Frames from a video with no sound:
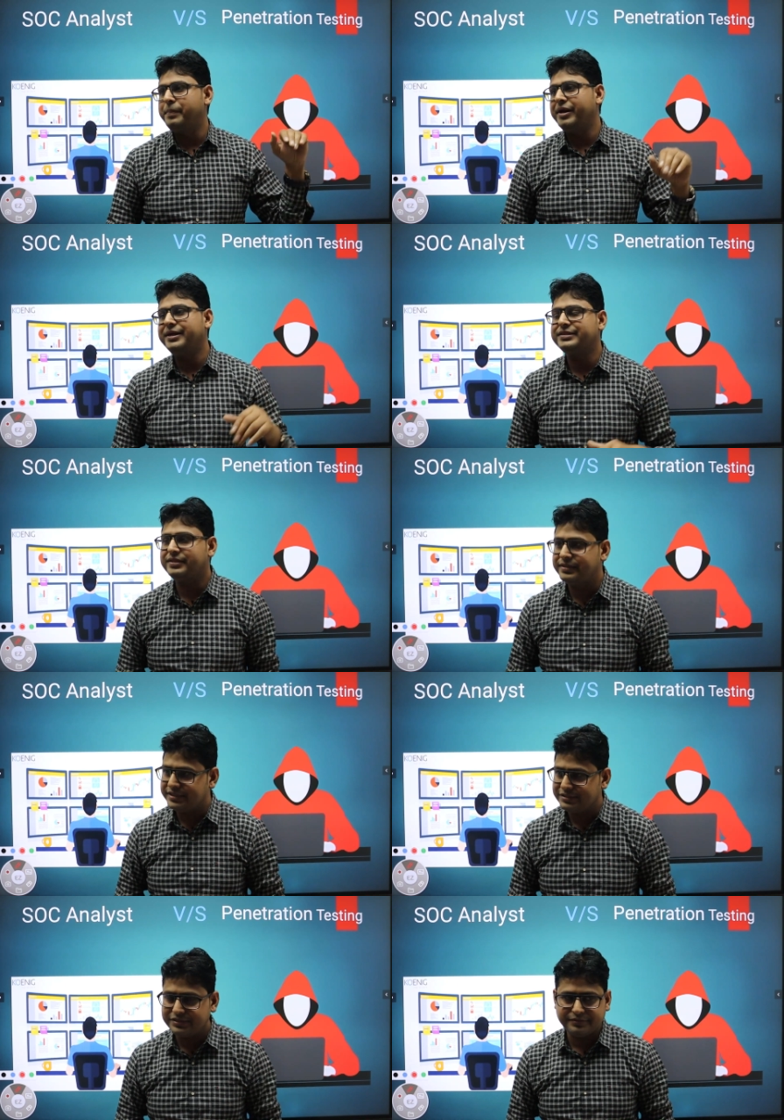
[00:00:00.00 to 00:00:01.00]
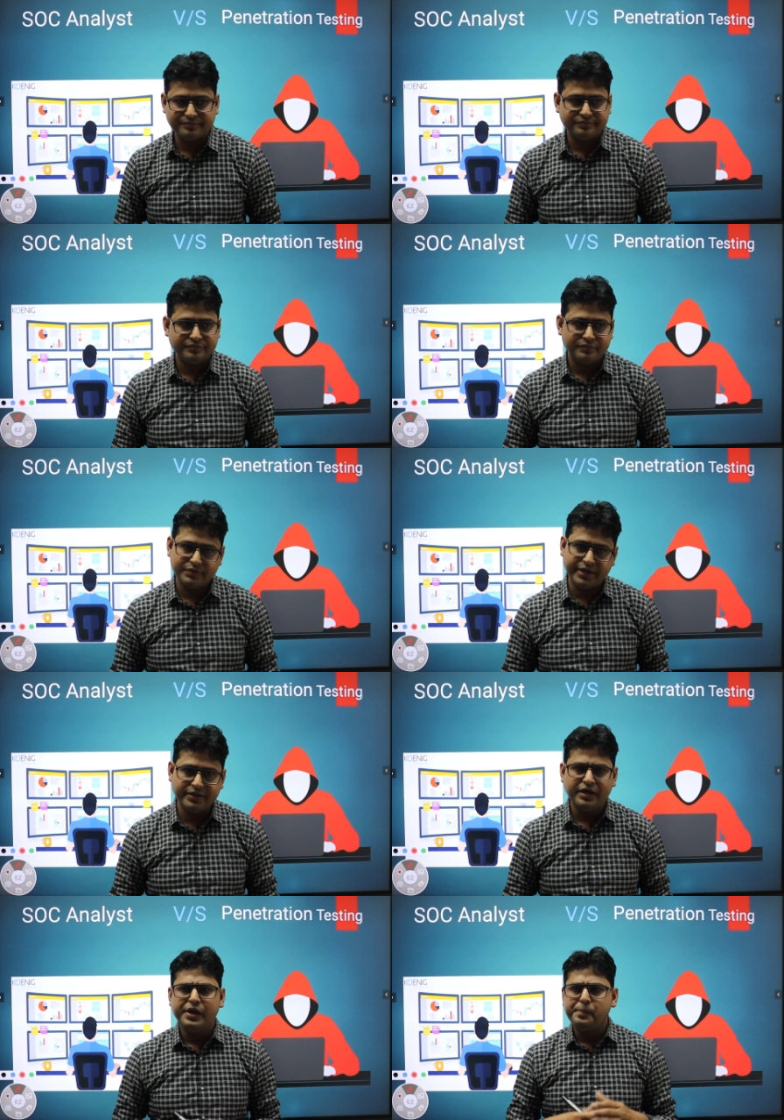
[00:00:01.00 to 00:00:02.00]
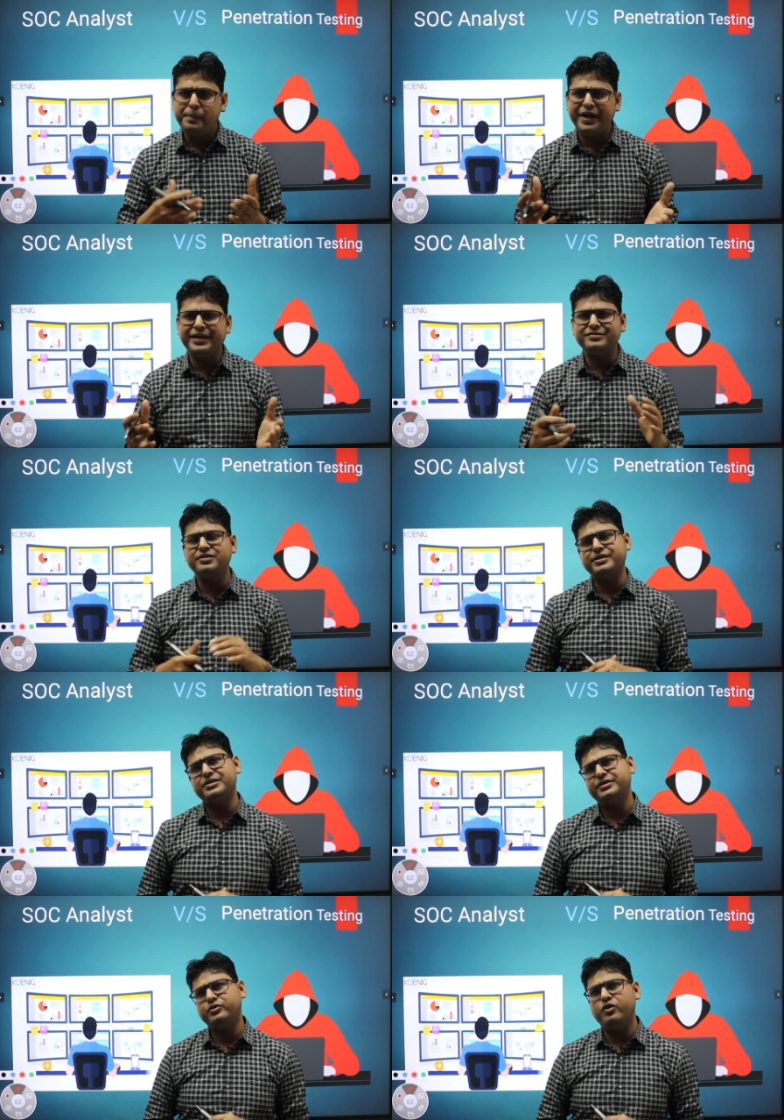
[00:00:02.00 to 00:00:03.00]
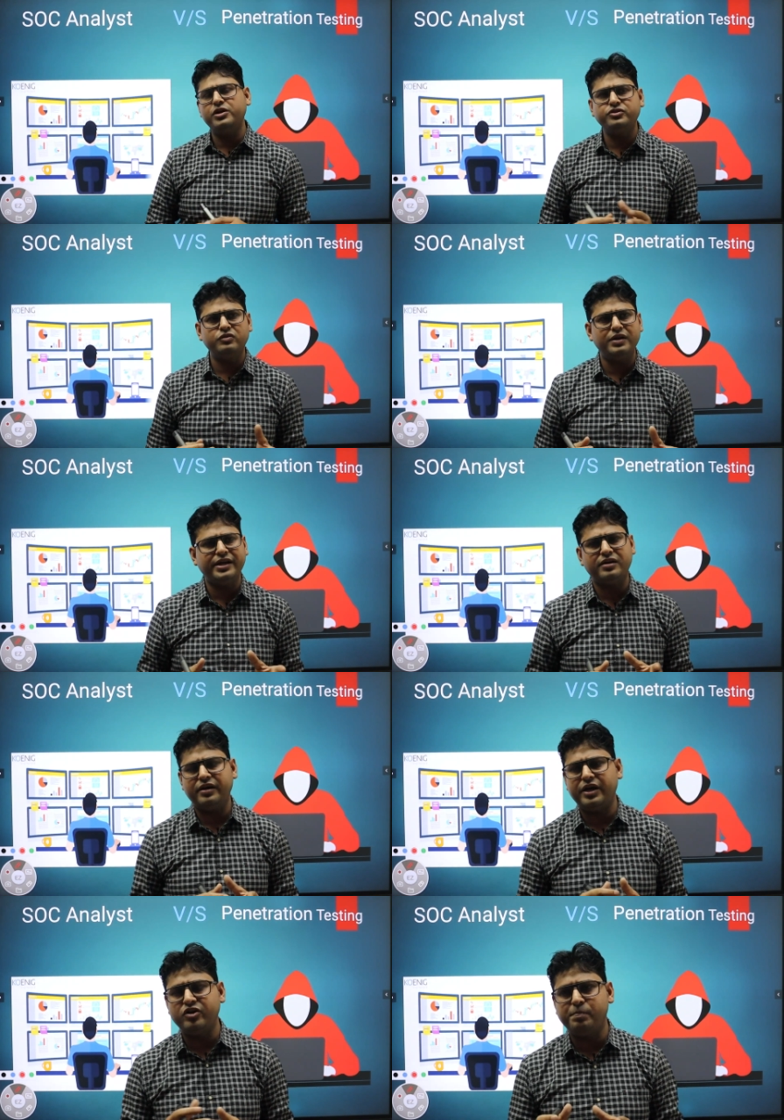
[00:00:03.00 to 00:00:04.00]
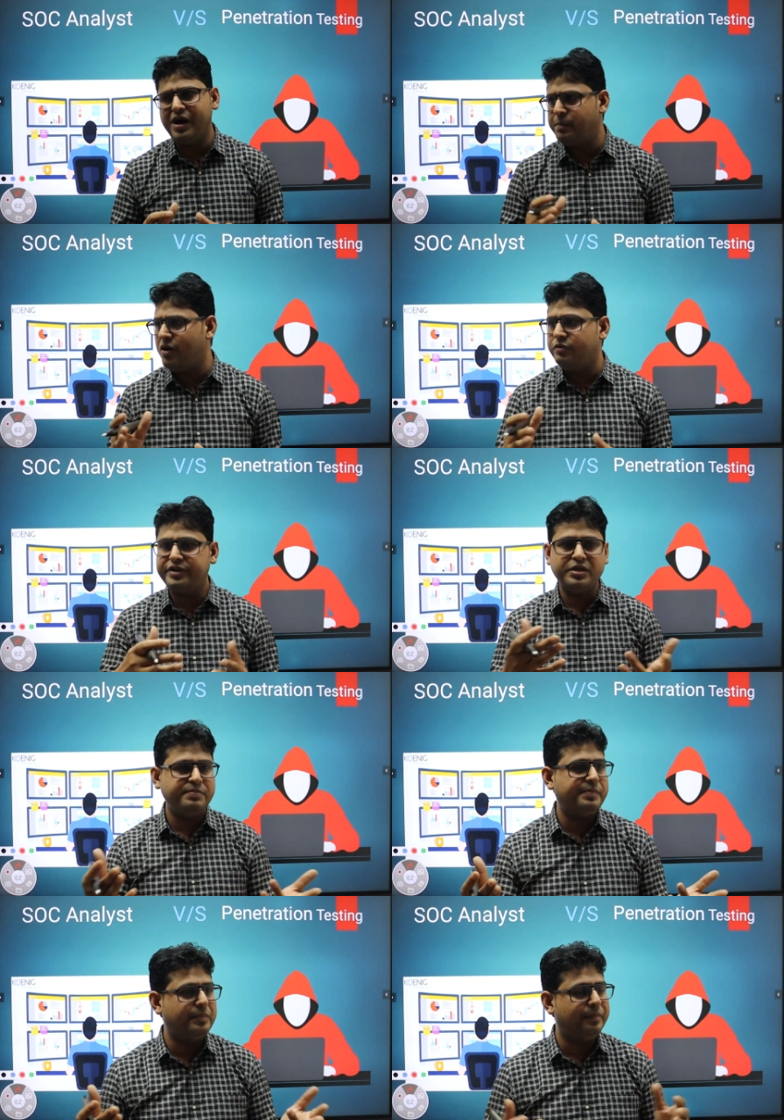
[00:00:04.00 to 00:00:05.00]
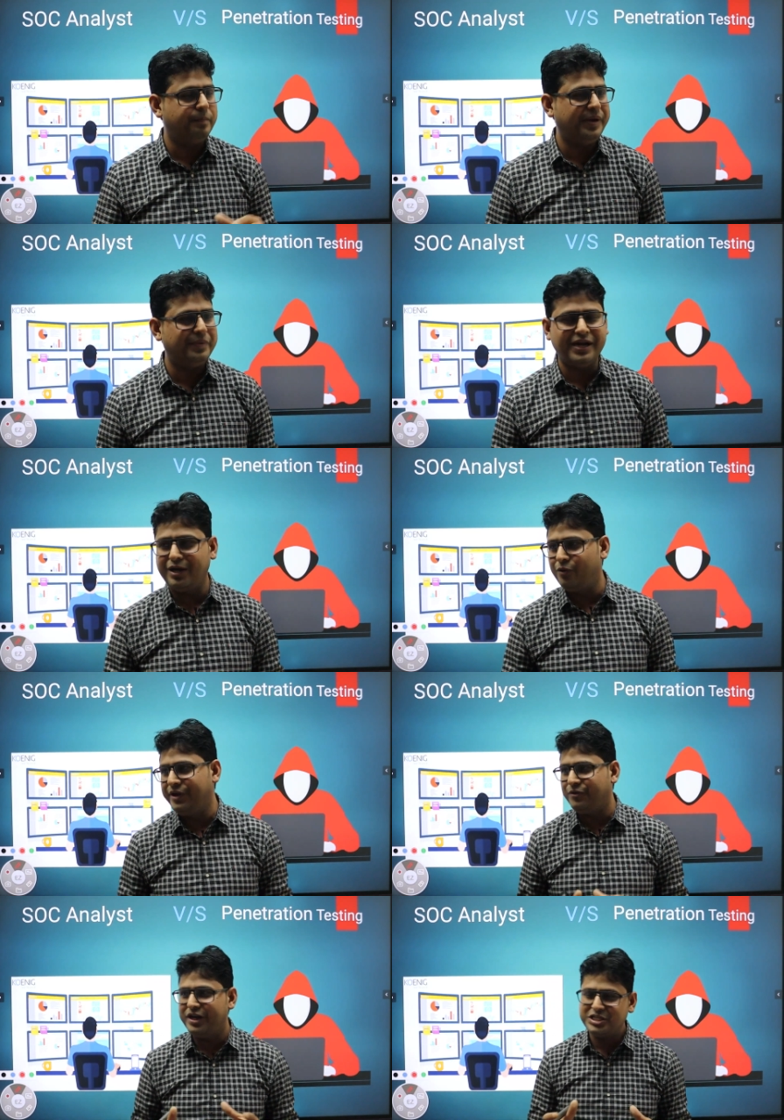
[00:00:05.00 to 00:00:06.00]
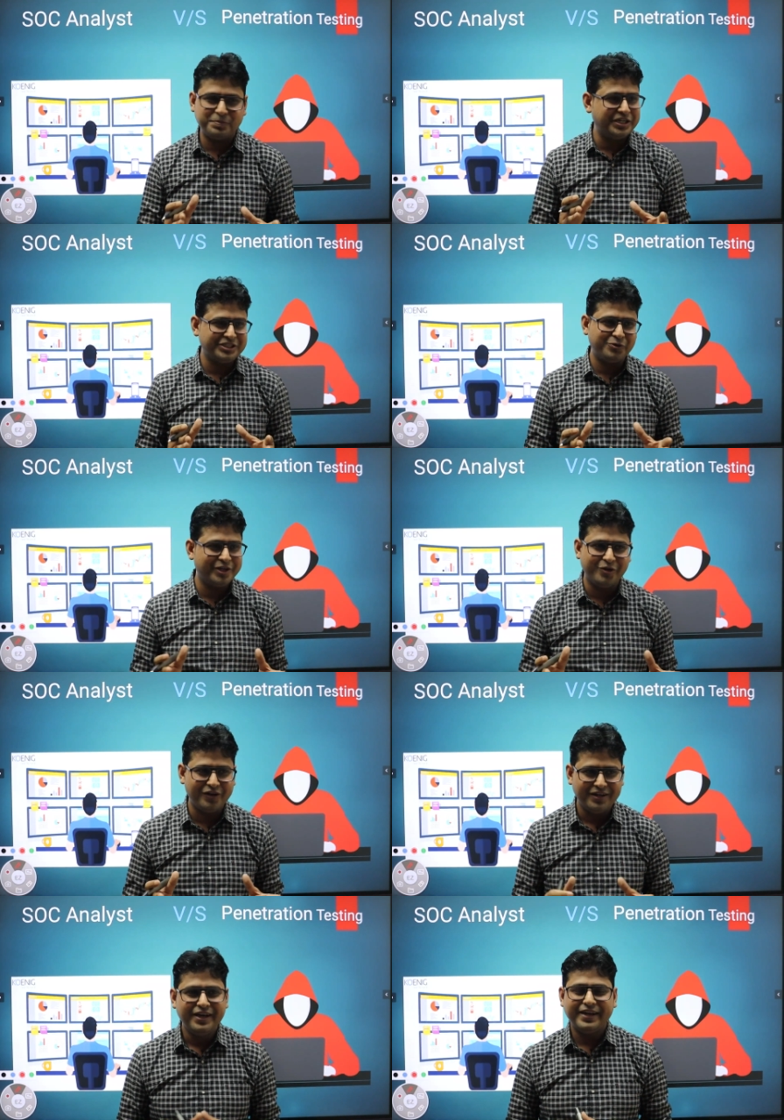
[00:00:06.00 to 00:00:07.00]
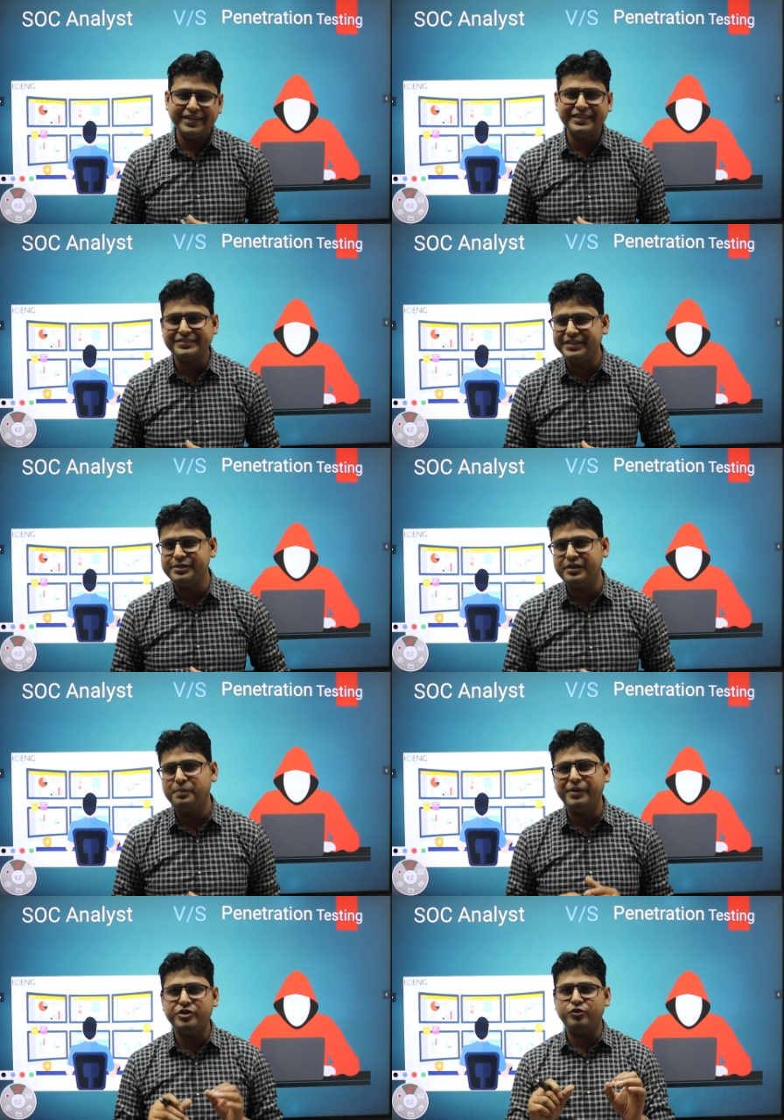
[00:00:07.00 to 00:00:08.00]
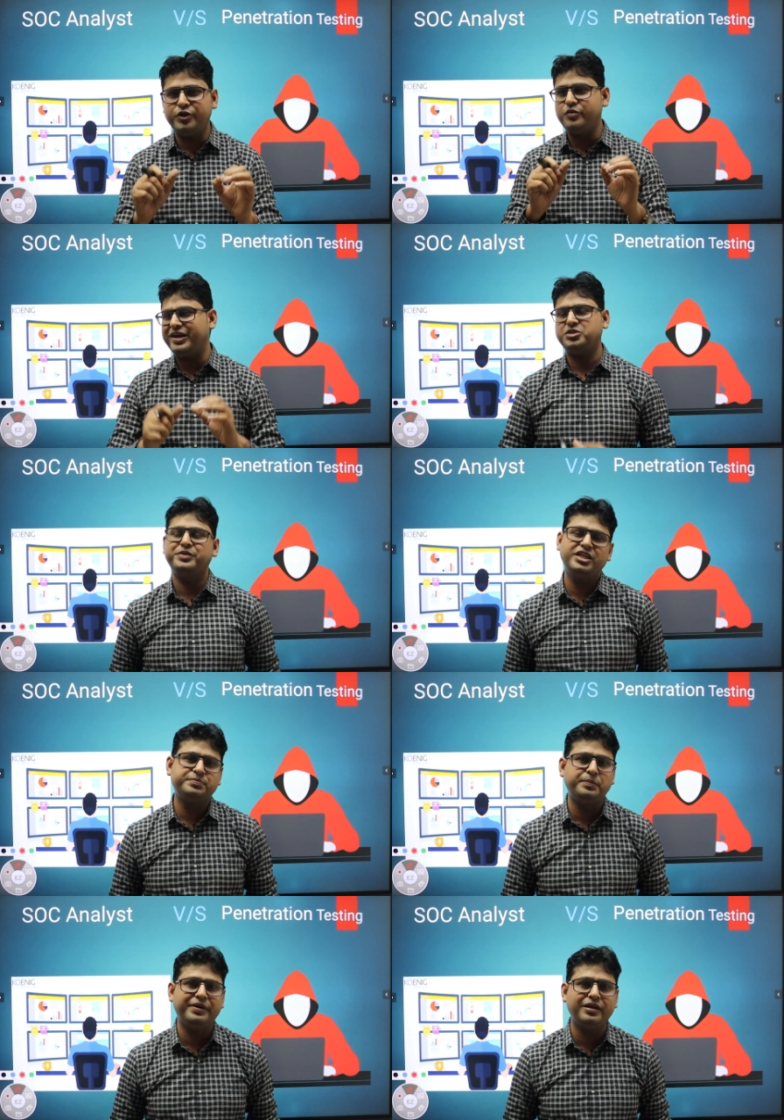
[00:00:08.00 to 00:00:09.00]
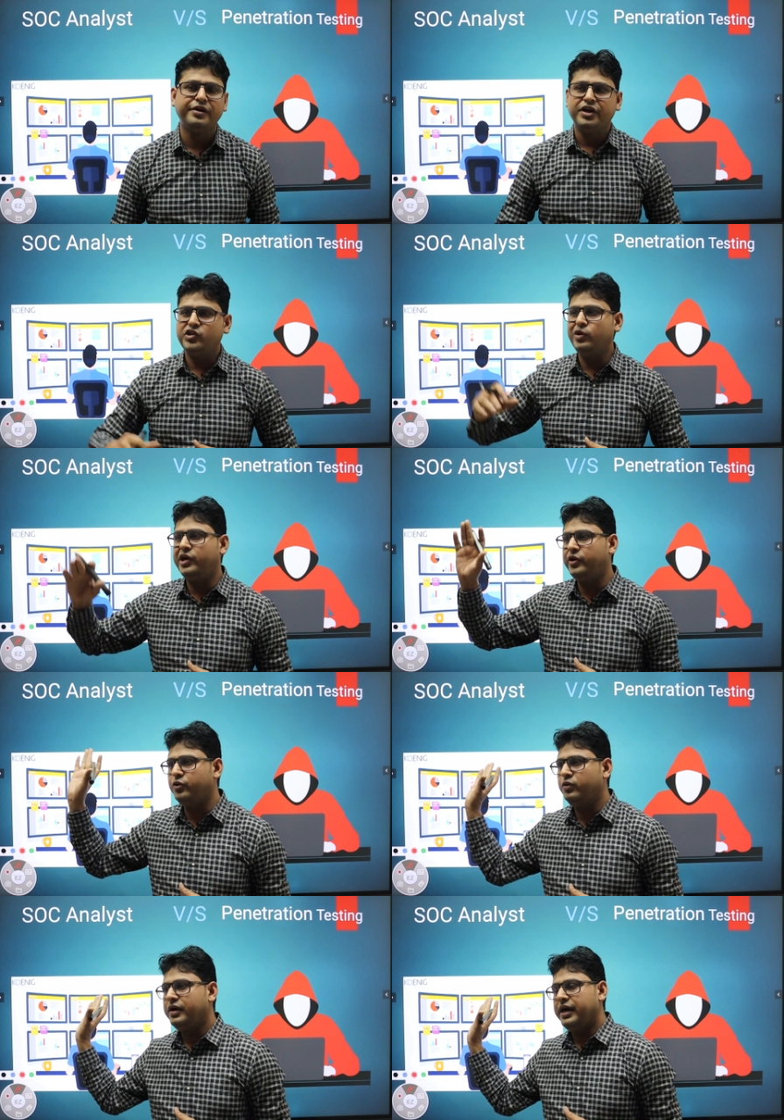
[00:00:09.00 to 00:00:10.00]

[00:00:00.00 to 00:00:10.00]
penetration testing right penetration testing also like kind of bug bounty people people are doing college pass out and all right that's the reason majority of experienced people you will do